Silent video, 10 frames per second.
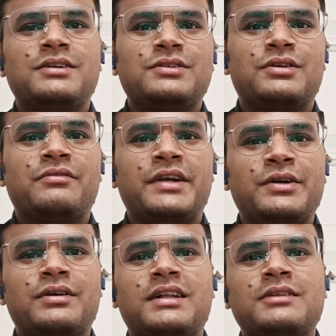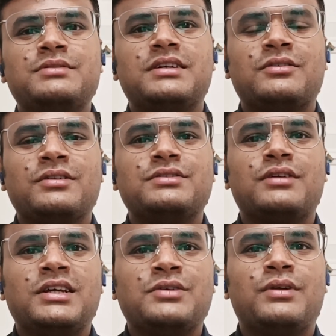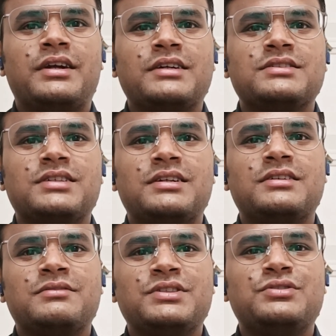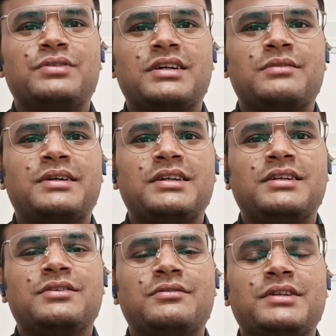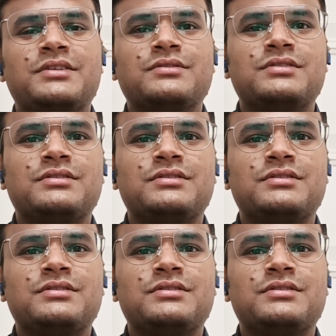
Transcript: your video helps and also lingual translator, which you recommend in your videos.